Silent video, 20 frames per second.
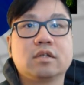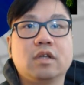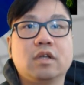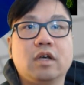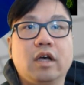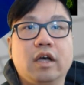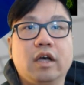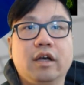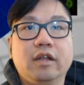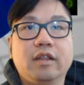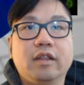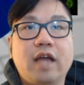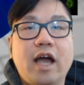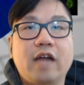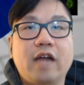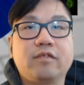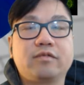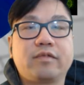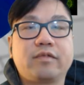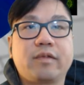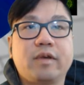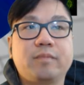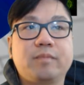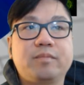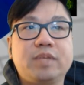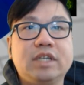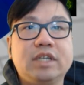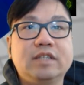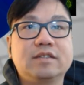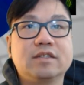A lot of
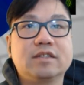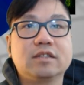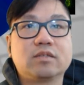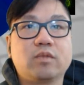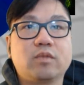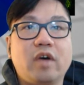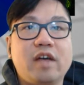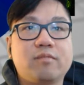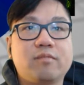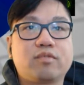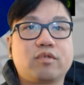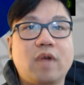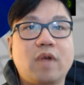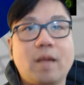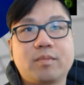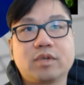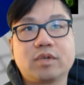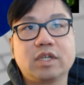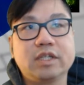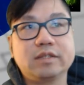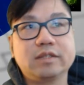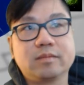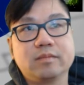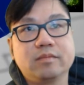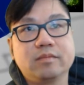pieces will have properties.